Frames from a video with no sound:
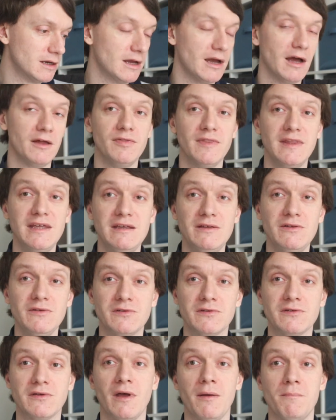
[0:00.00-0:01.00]
And
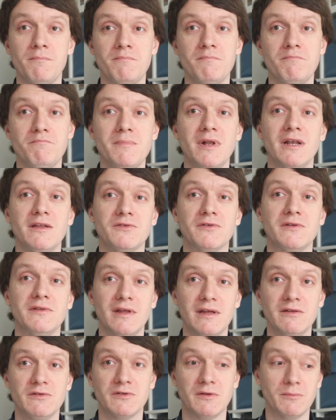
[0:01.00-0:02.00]
these
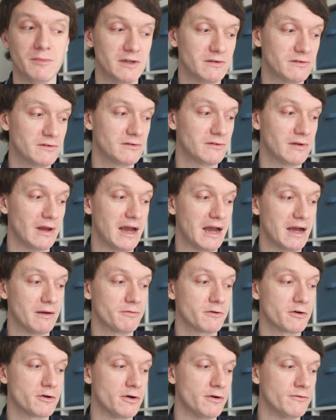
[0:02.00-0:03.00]
militant Islamists
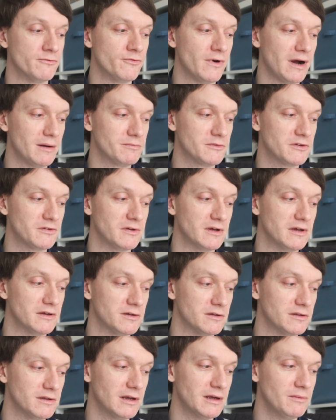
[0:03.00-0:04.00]
have
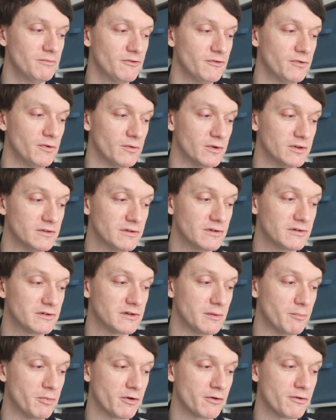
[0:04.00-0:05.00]
corrupted and
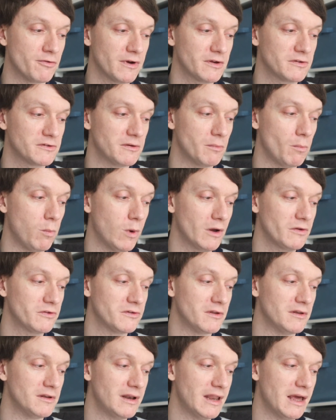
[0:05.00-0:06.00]
influenced the progressive
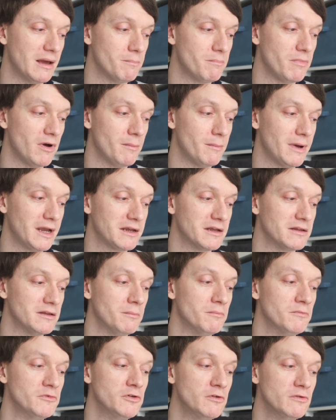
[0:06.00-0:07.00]
Western left by making
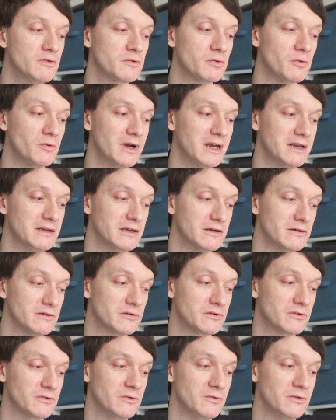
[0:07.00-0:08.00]
them useful
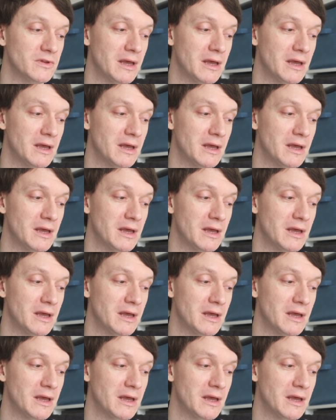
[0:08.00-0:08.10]
idiots to